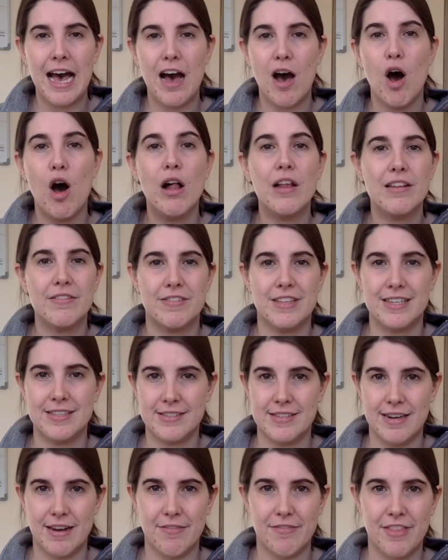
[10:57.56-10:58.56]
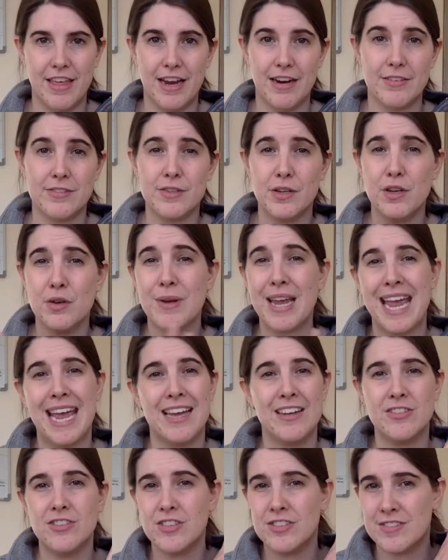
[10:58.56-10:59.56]
all of this stuff there. So you
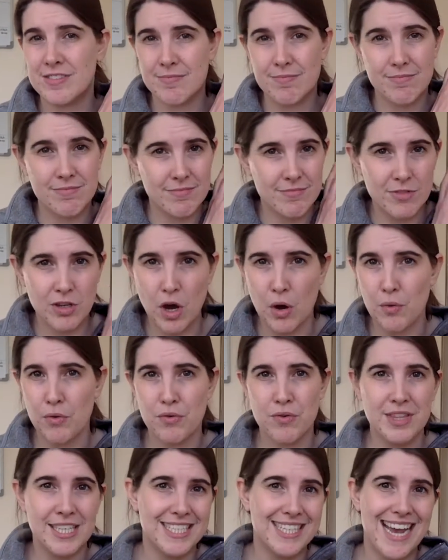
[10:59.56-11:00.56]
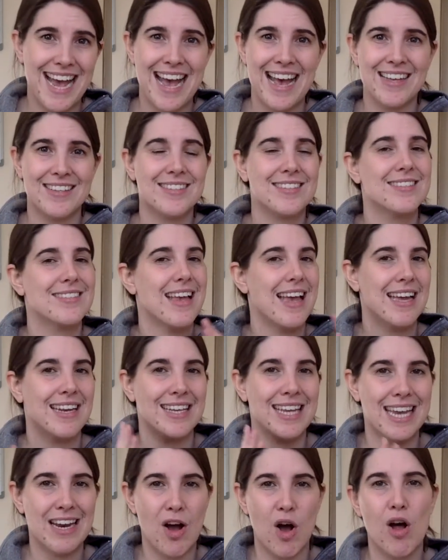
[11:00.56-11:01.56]
can just go through the tasks
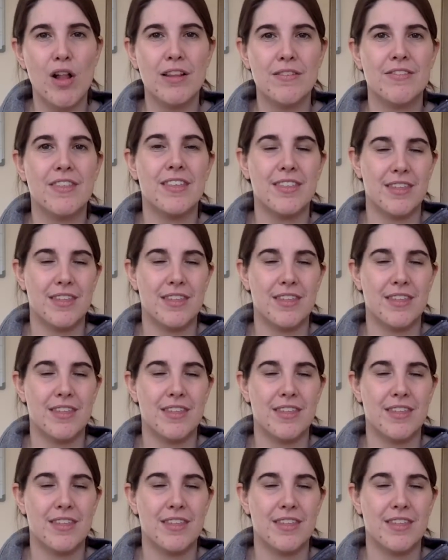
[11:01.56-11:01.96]
and get all of the